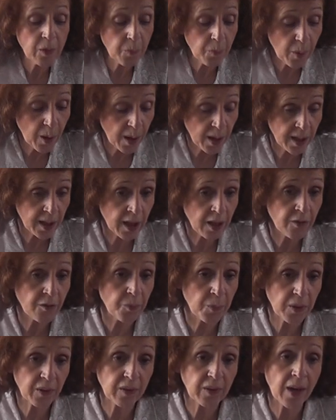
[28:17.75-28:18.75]
the body
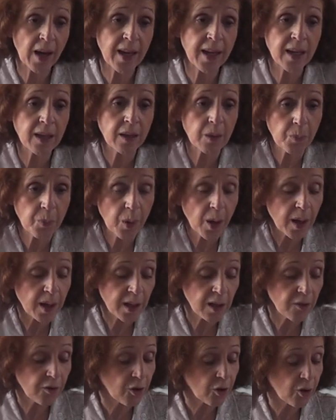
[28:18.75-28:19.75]
of Messiah, the
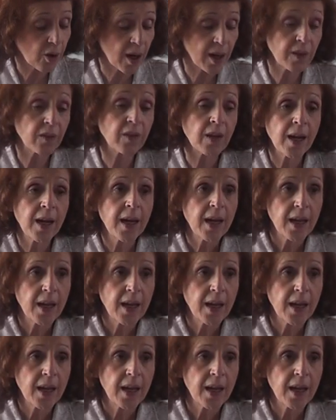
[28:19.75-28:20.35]
body of Christ.